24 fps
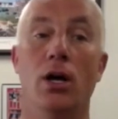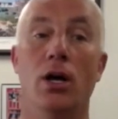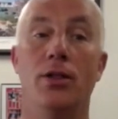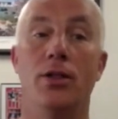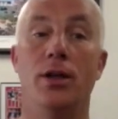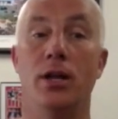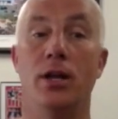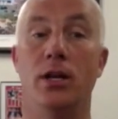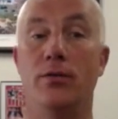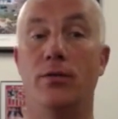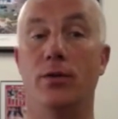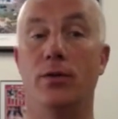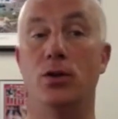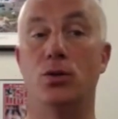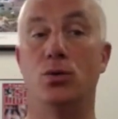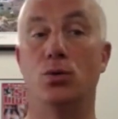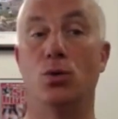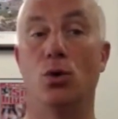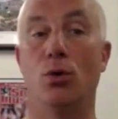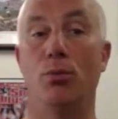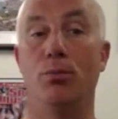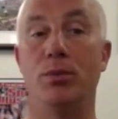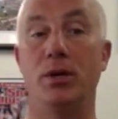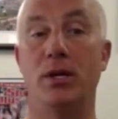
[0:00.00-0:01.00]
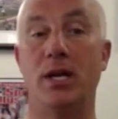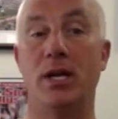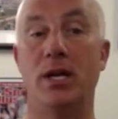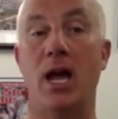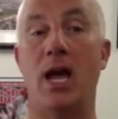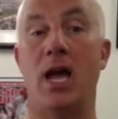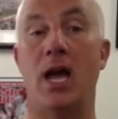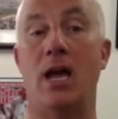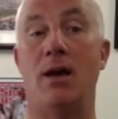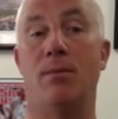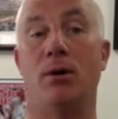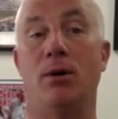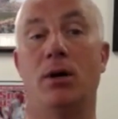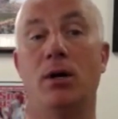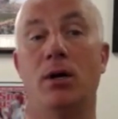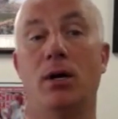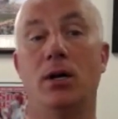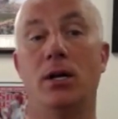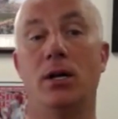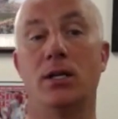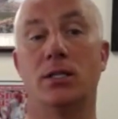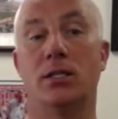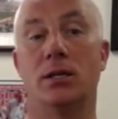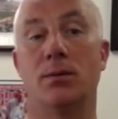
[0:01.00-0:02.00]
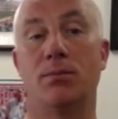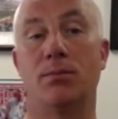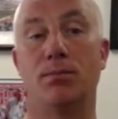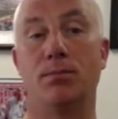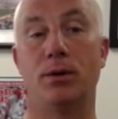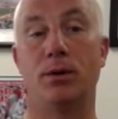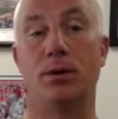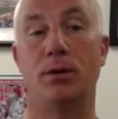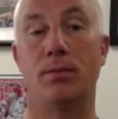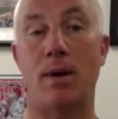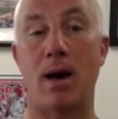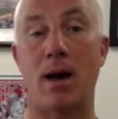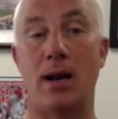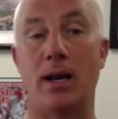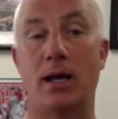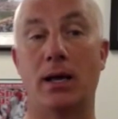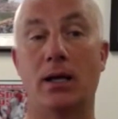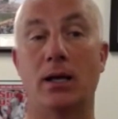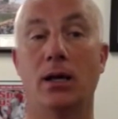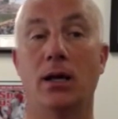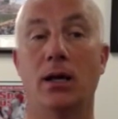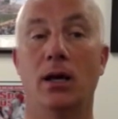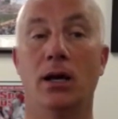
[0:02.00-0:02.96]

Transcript: the individual became symptomatic.